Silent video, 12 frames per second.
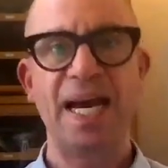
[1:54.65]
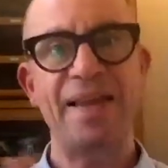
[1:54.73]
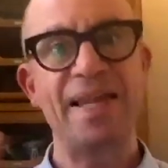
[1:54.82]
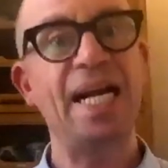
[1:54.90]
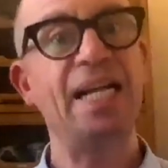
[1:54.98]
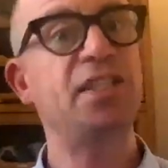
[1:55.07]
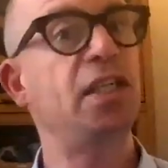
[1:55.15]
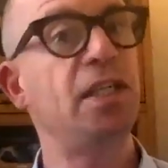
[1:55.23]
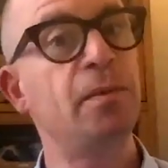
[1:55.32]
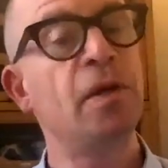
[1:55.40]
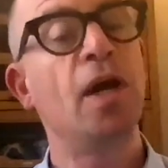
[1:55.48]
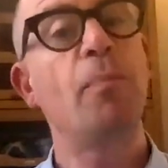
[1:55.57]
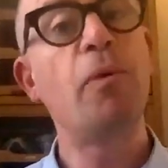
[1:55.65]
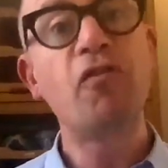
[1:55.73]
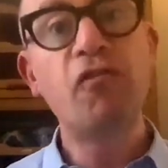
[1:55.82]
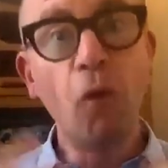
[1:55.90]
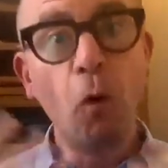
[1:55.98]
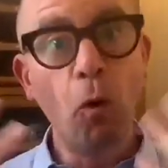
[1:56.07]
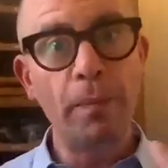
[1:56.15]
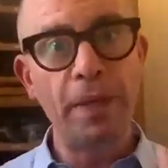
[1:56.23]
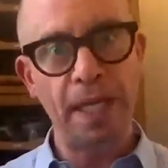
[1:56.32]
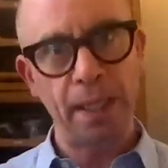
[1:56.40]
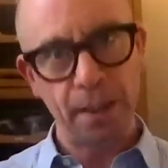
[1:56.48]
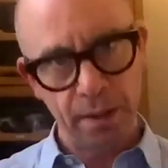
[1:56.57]
and then actually
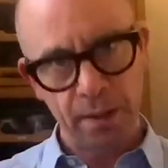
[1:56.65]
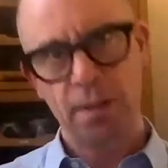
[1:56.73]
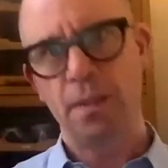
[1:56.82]
performing